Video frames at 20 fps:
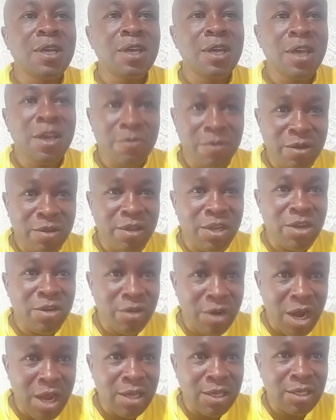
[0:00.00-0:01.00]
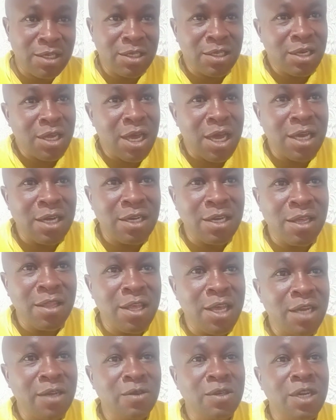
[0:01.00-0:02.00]
everything right, and they
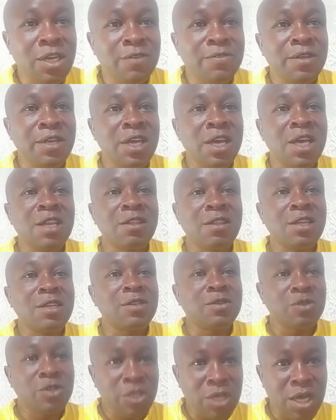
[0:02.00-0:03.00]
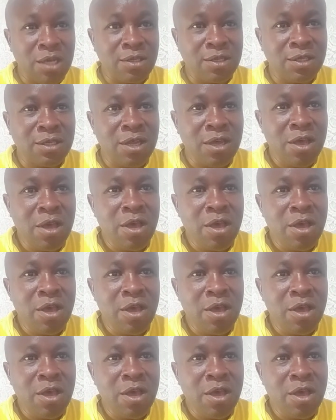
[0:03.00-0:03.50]
are not leaving anything to chance.